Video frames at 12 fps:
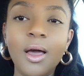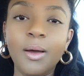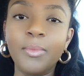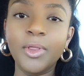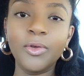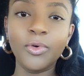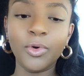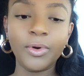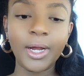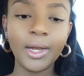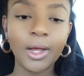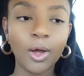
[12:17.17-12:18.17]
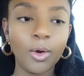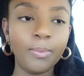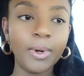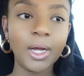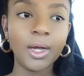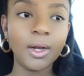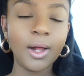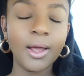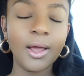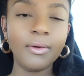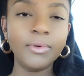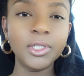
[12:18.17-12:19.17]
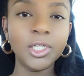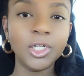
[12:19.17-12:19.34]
I'm on the road right now, but I haven't